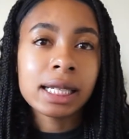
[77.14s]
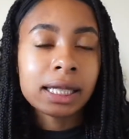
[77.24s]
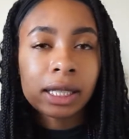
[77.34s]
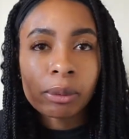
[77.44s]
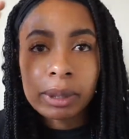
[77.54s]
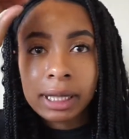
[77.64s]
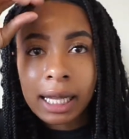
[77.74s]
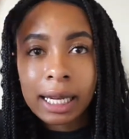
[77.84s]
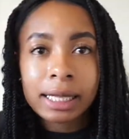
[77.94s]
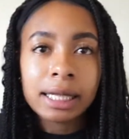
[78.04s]
it'll be
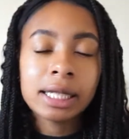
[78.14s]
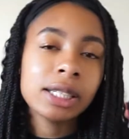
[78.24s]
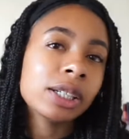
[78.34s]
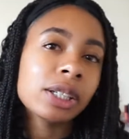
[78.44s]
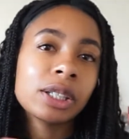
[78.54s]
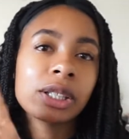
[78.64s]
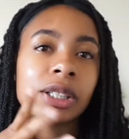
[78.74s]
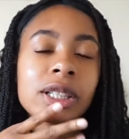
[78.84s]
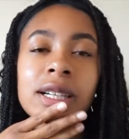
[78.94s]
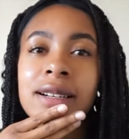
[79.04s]
light
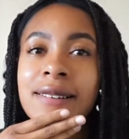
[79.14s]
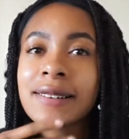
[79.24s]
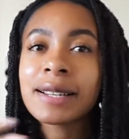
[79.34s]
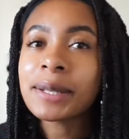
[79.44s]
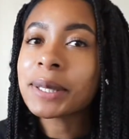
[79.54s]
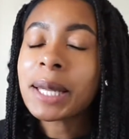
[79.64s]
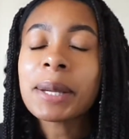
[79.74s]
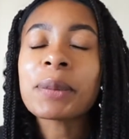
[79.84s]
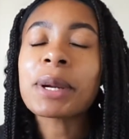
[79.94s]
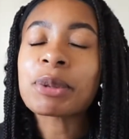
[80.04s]
here.
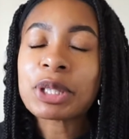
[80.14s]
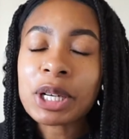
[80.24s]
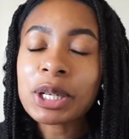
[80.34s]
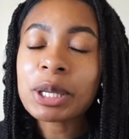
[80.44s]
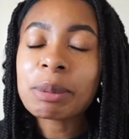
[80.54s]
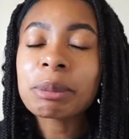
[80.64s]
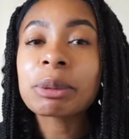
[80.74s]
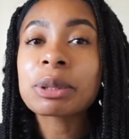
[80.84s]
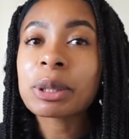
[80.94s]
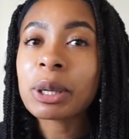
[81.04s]
When I was younger, people
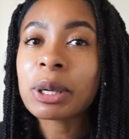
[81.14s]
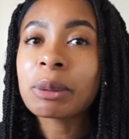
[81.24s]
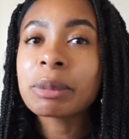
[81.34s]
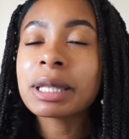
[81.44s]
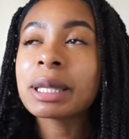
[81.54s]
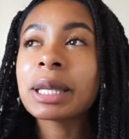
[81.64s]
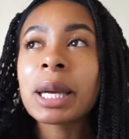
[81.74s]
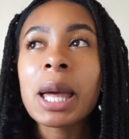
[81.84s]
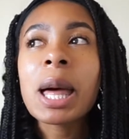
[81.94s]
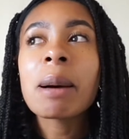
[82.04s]
used to call me
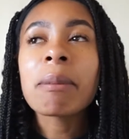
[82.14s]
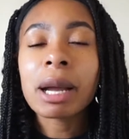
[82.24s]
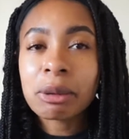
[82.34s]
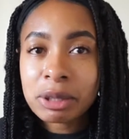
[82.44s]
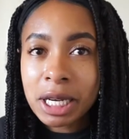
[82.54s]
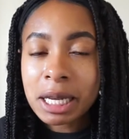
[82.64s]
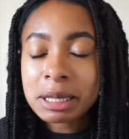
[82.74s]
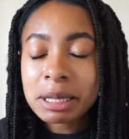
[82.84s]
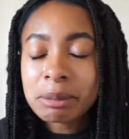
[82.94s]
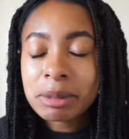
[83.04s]
Michael
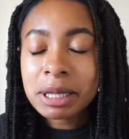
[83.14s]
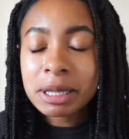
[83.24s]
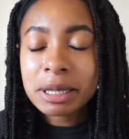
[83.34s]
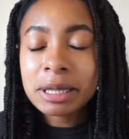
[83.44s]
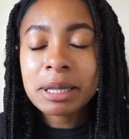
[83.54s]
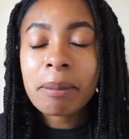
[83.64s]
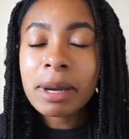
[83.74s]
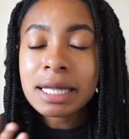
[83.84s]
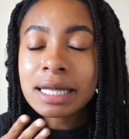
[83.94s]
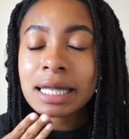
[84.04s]
Jackson because
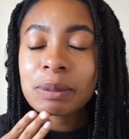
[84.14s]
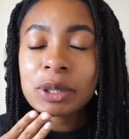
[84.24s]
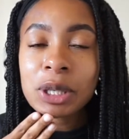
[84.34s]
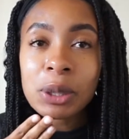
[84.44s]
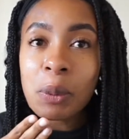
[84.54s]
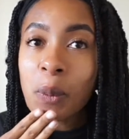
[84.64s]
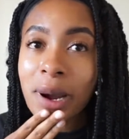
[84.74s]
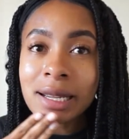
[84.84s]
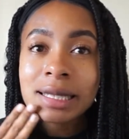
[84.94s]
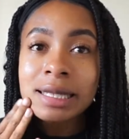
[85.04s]
my skin would turn
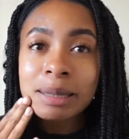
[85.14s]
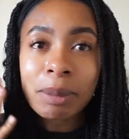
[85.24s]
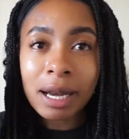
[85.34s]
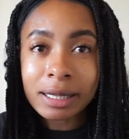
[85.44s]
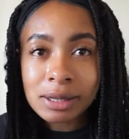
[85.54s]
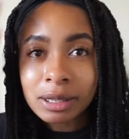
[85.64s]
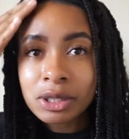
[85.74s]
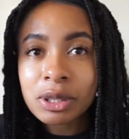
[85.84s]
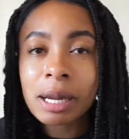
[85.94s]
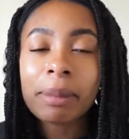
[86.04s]
white in spots and
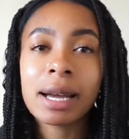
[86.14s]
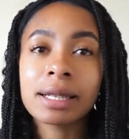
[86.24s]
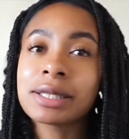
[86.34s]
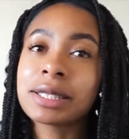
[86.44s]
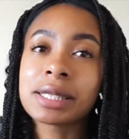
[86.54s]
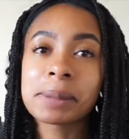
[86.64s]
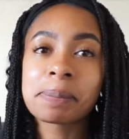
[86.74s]
the dry patches.